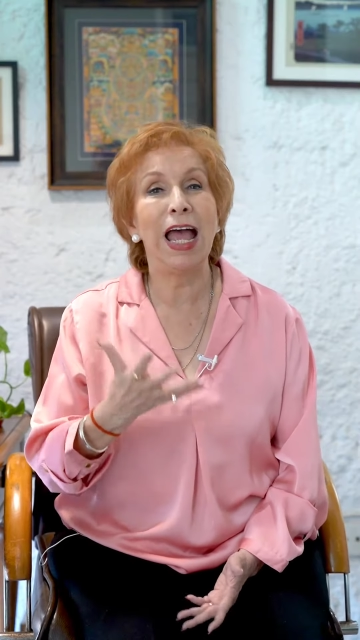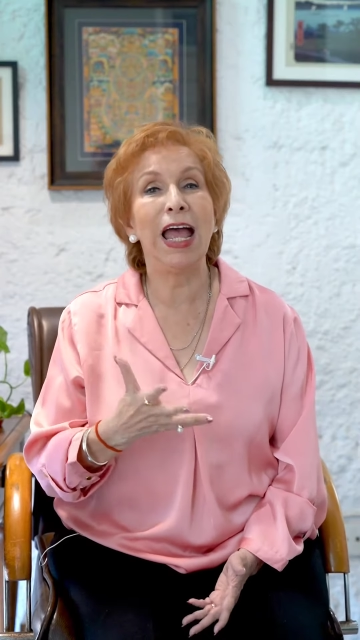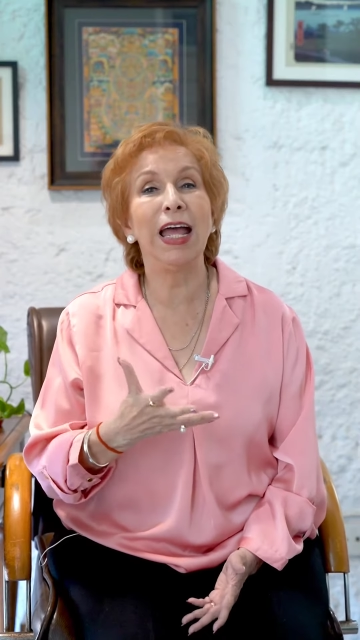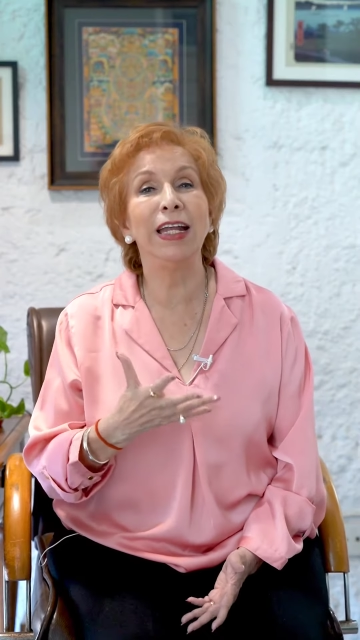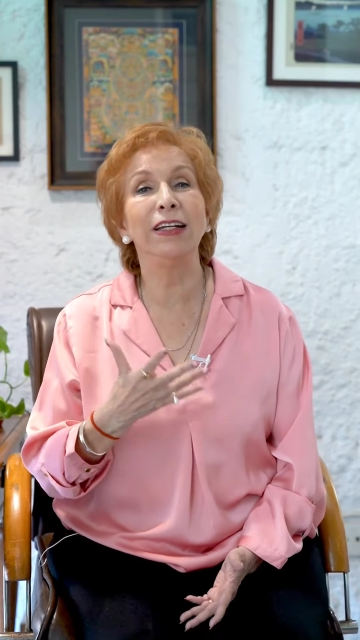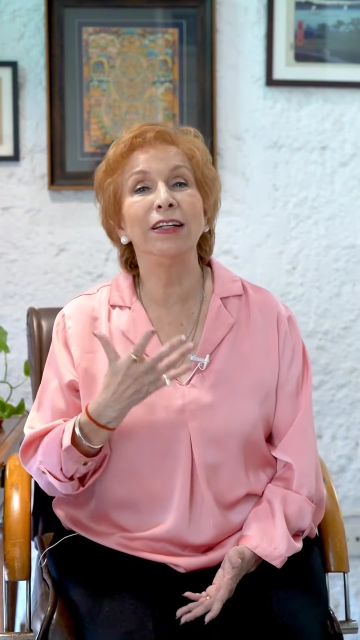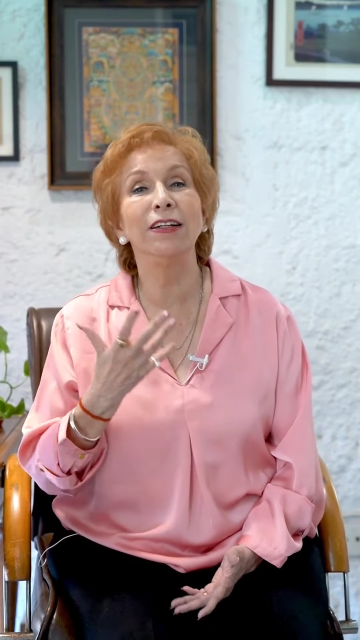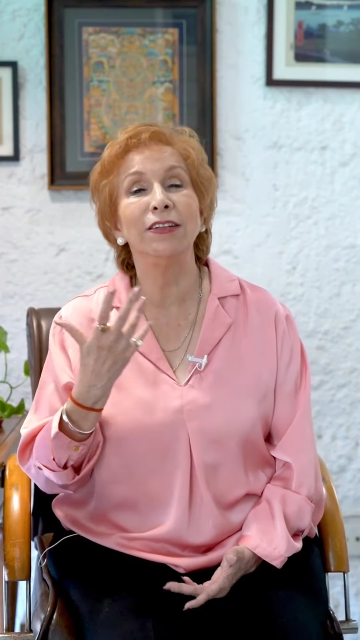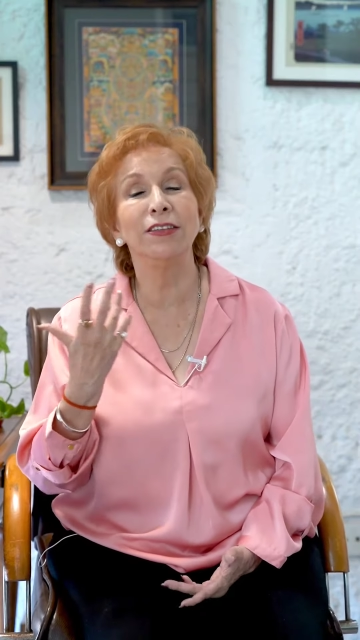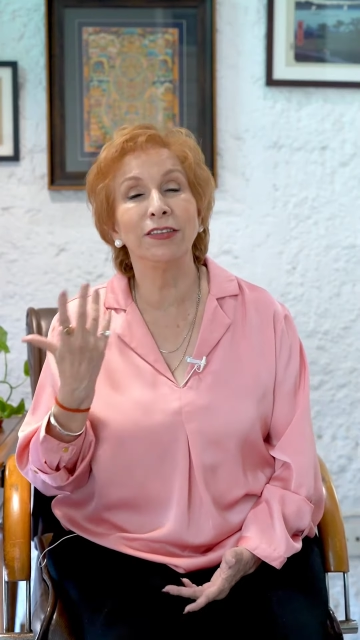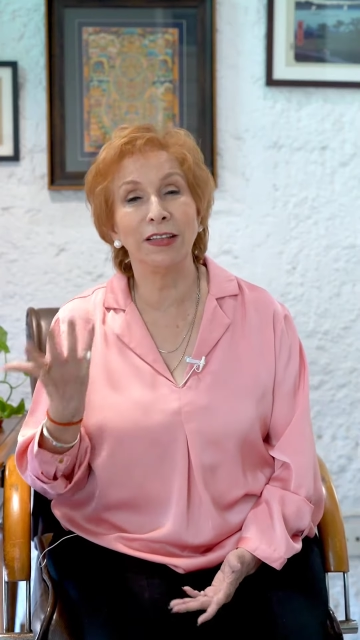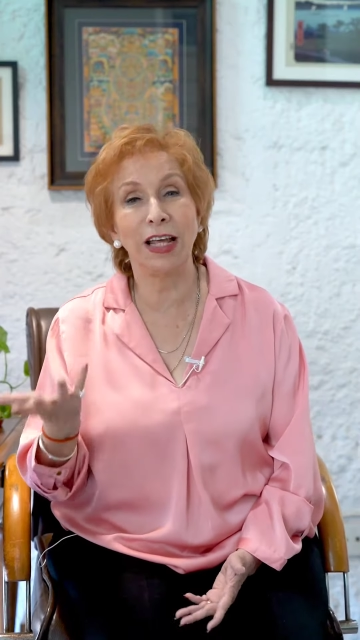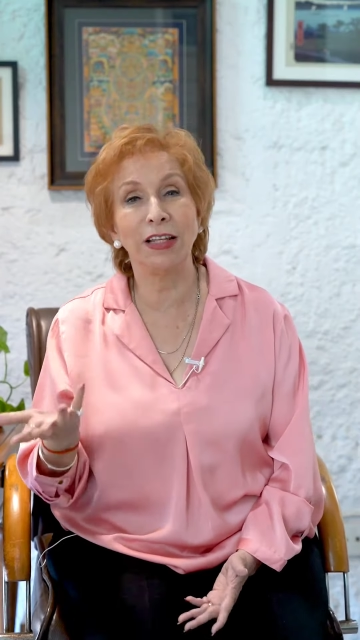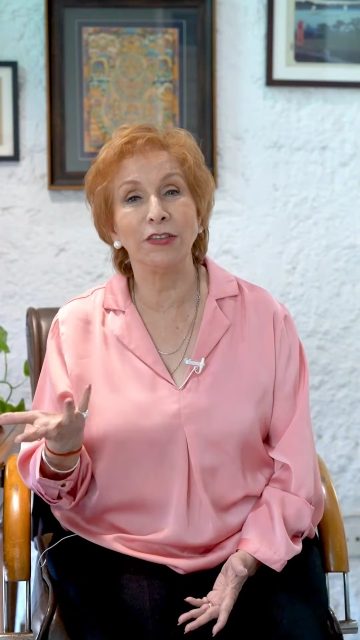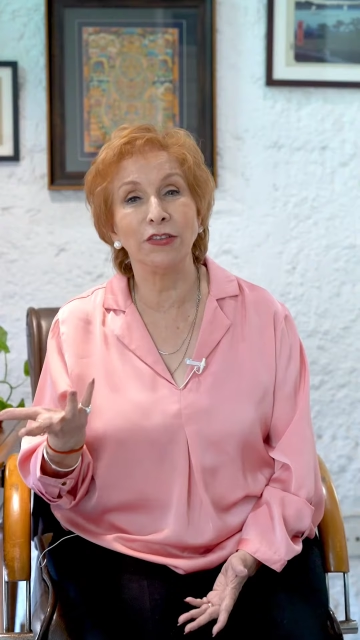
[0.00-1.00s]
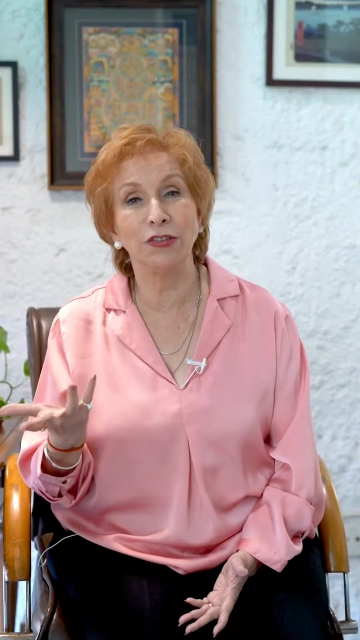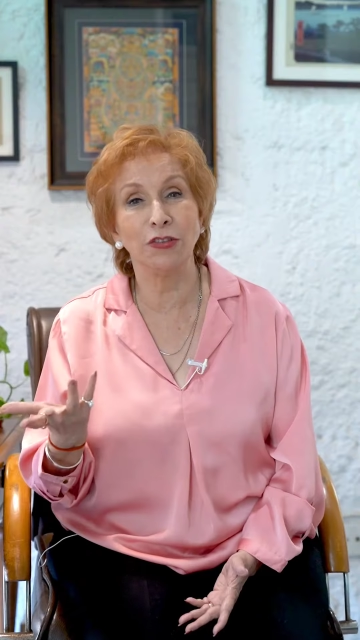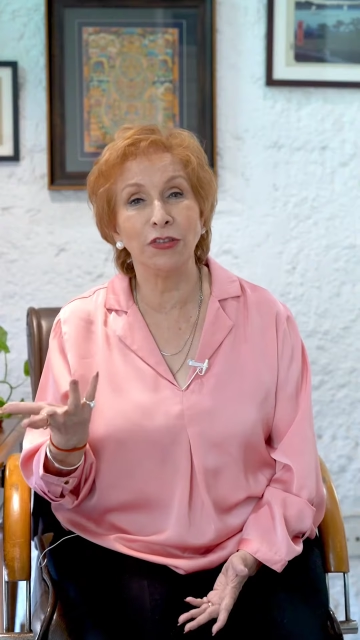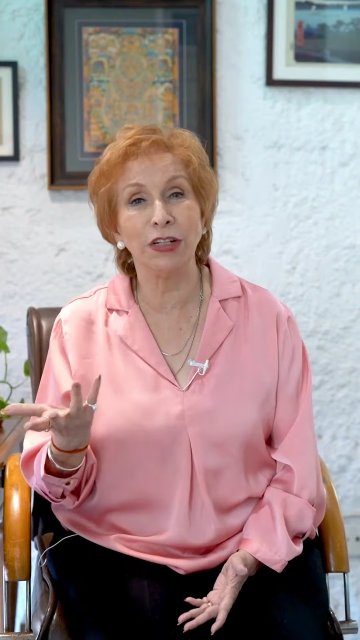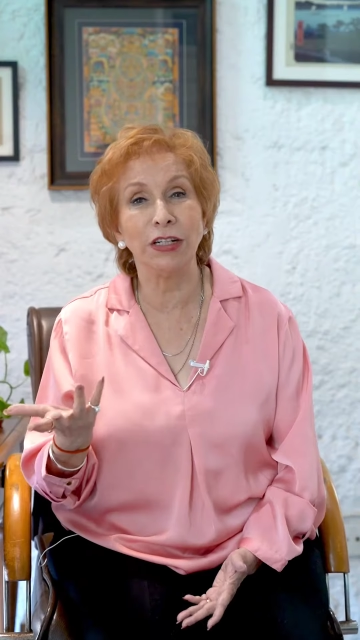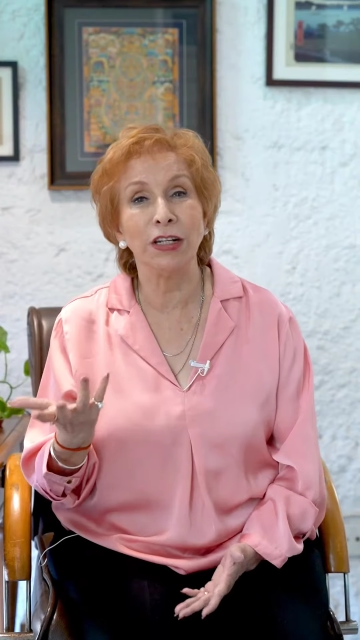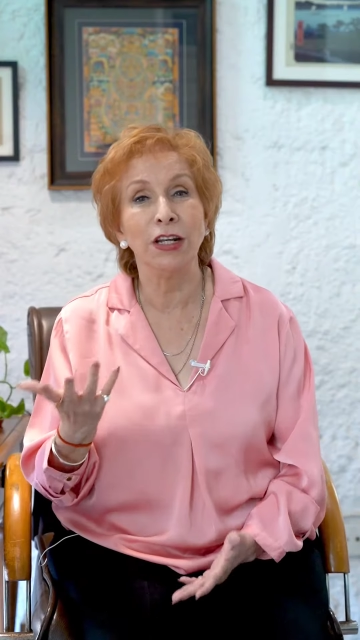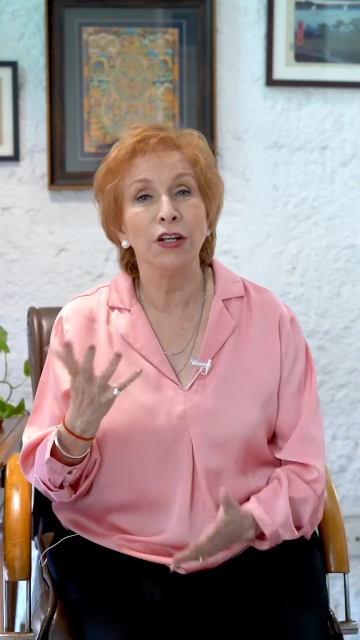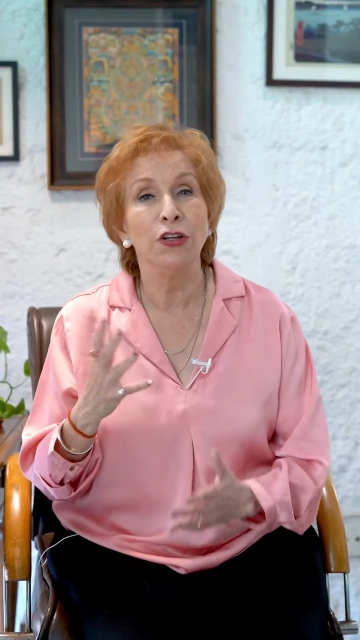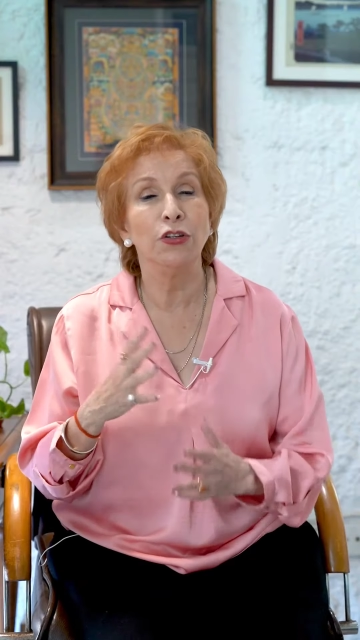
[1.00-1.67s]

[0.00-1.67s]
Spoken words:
and a sunscreen.